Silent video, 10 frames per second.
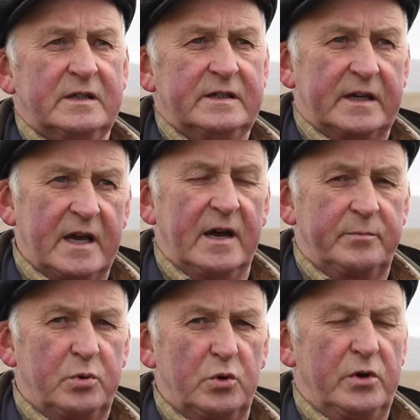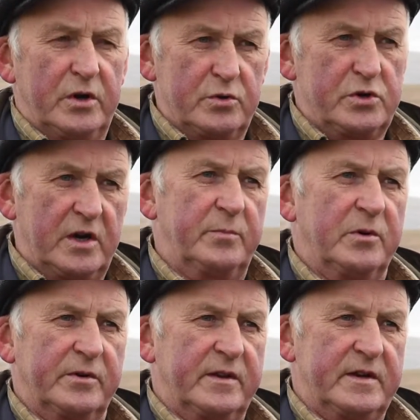you can't put new sheep
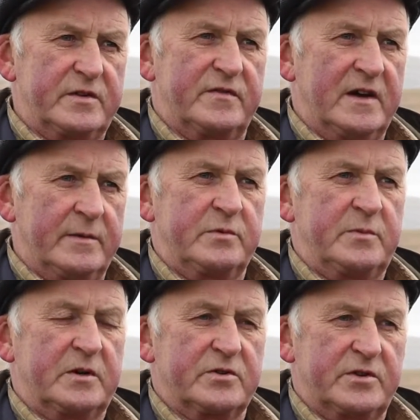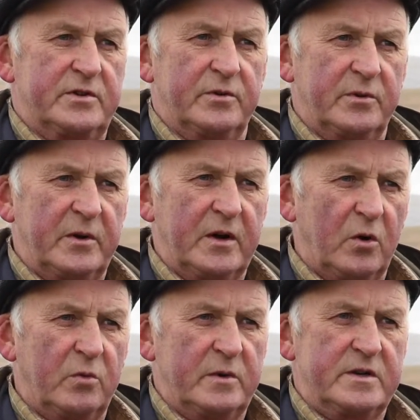onto these farms because they don't know where
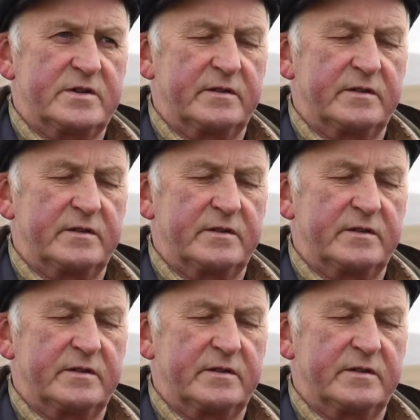home is.